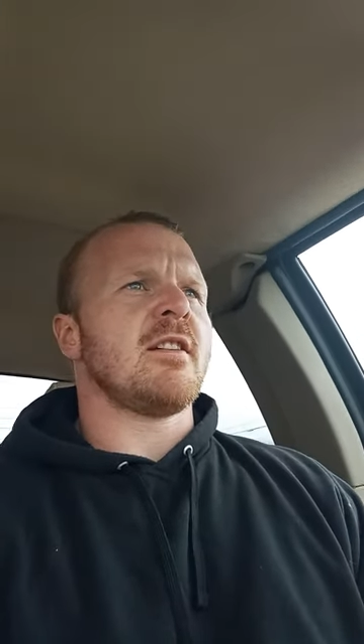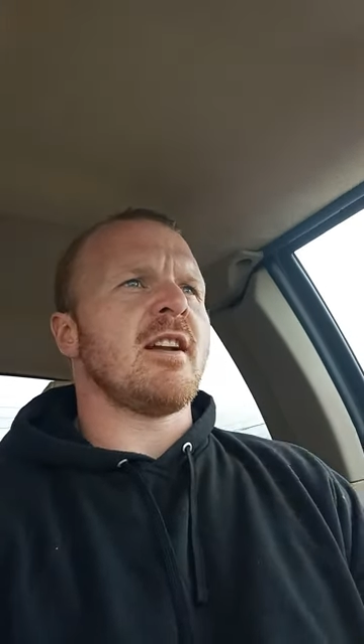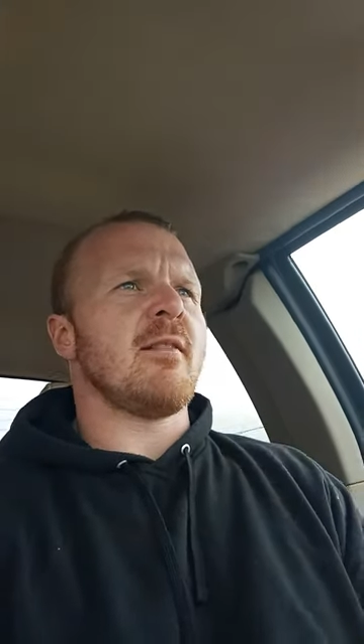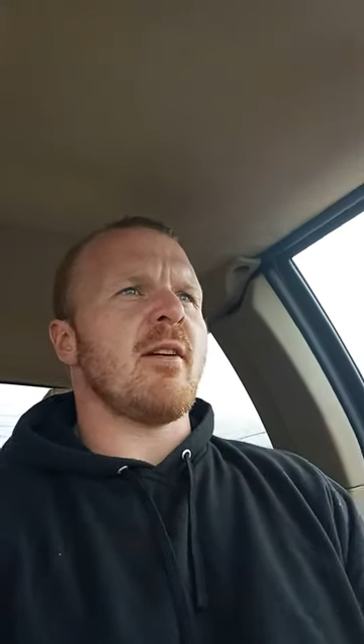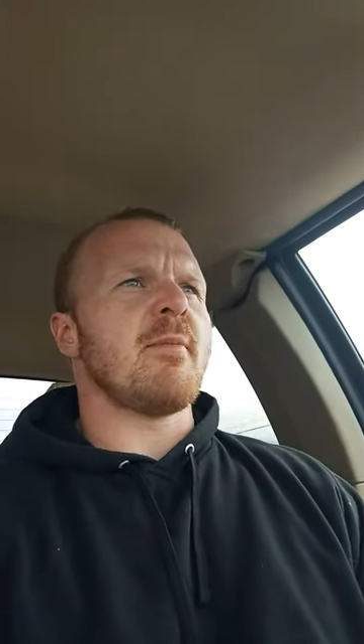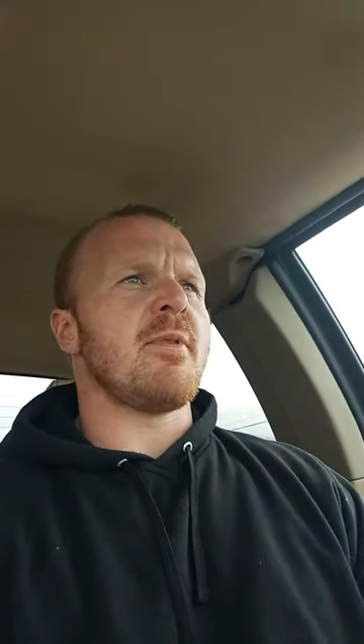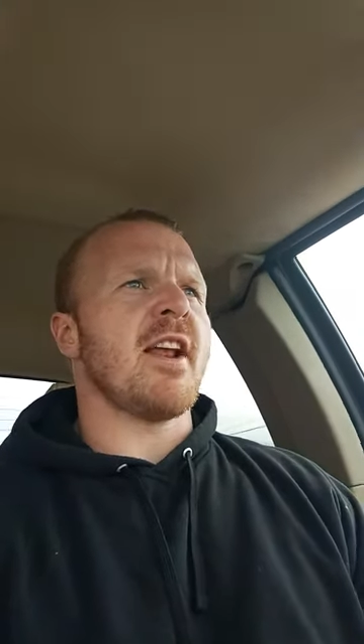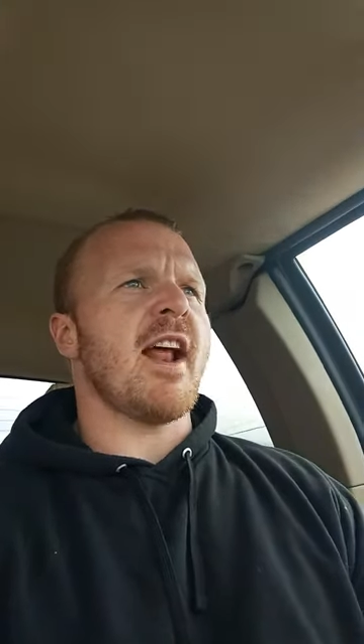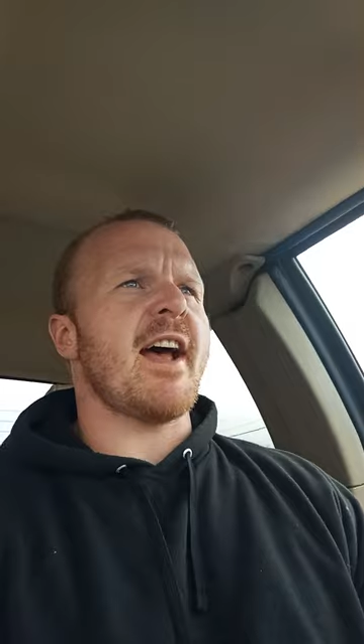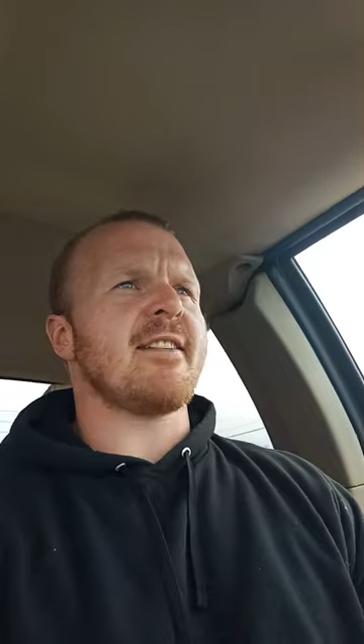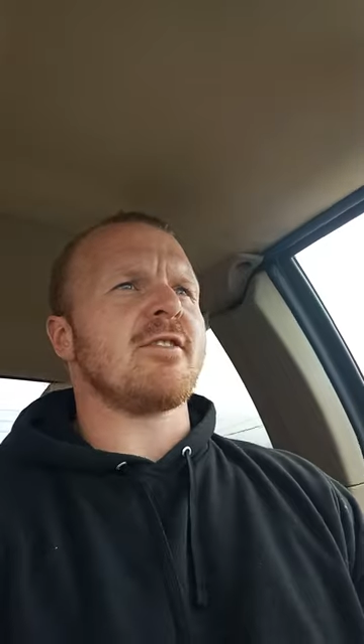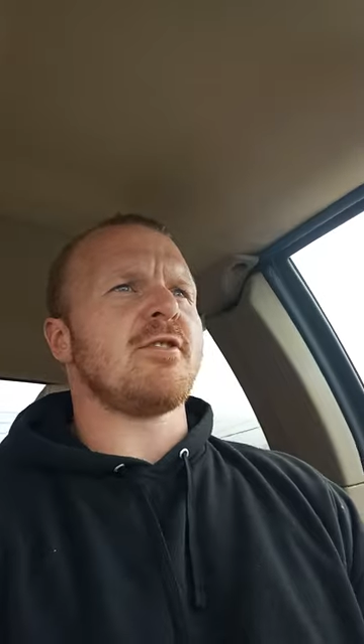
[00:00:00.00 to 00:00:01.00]
And they might be an
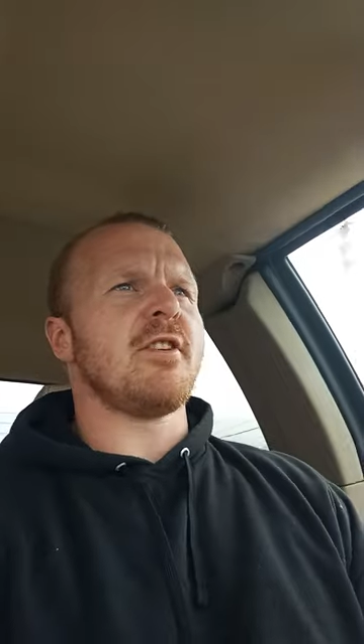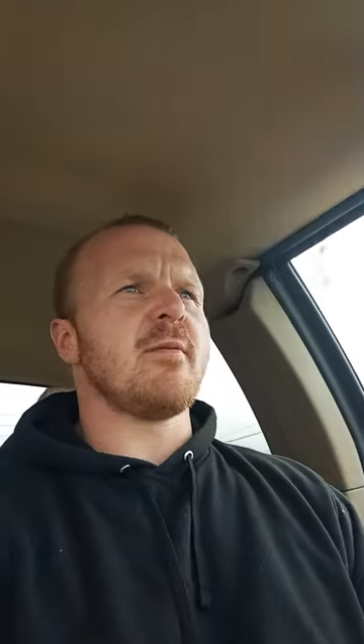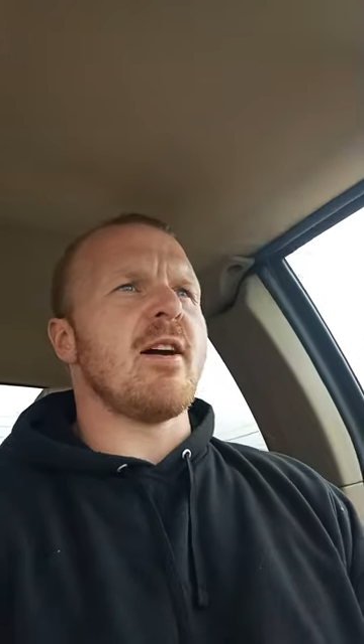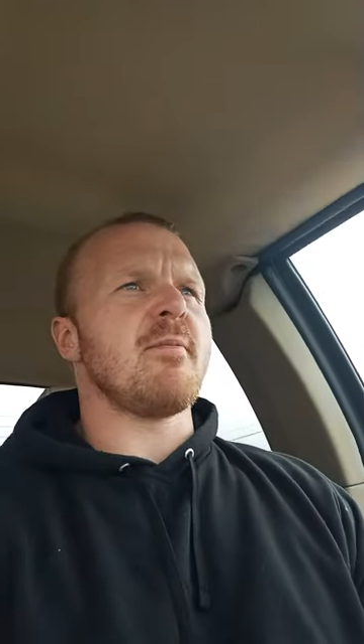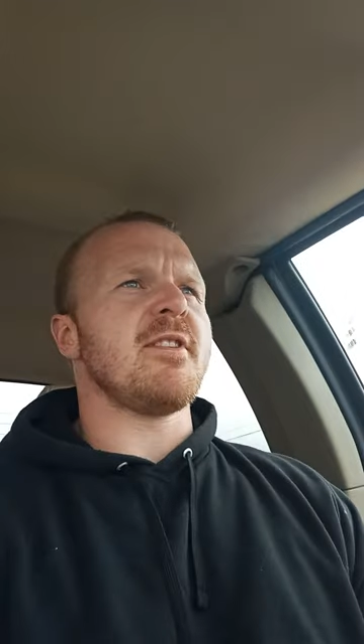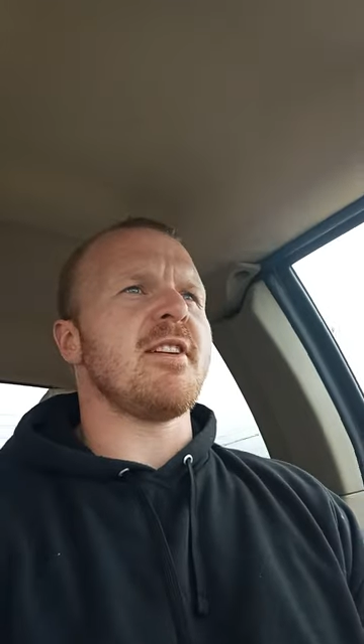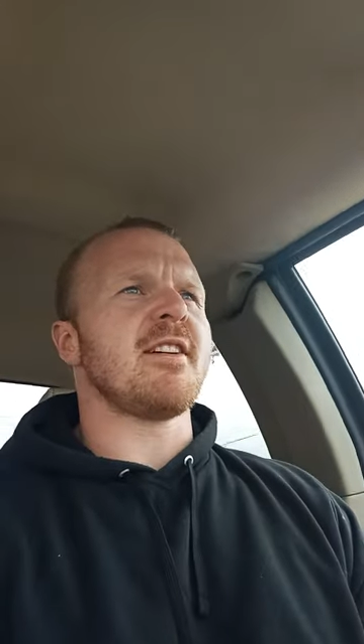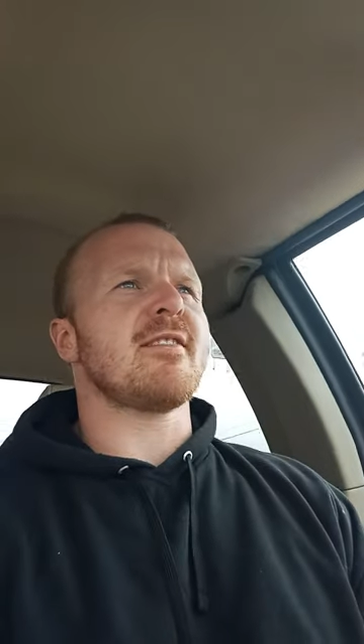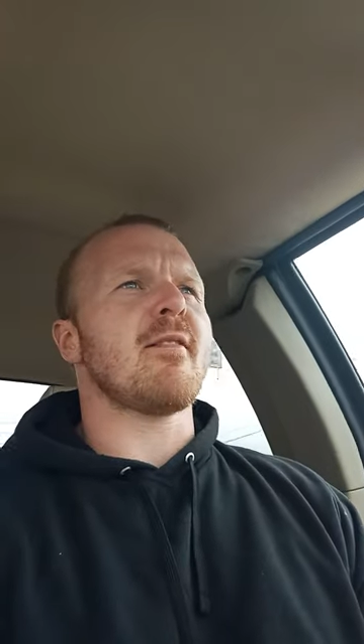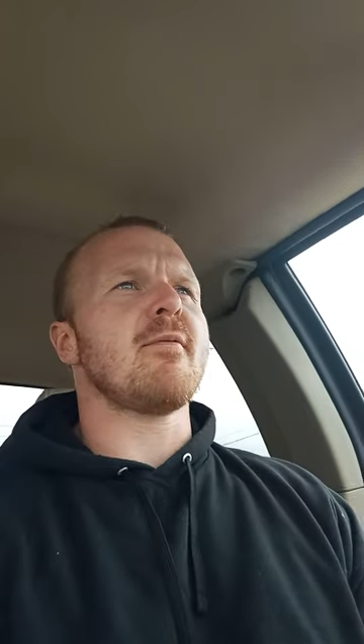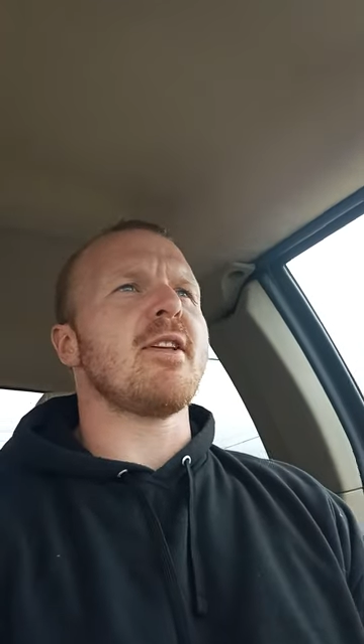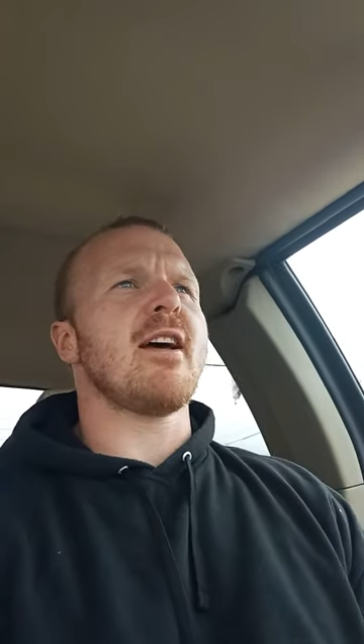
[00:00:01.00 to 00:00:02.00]
asshole, it might be this,
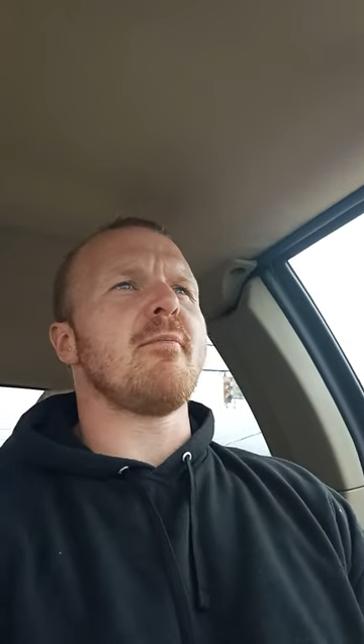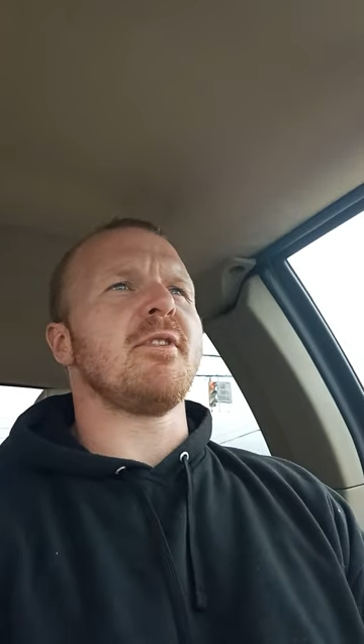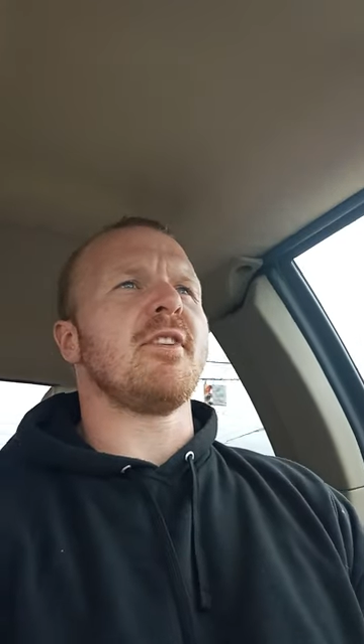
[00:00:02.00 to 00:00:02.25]
it might be that,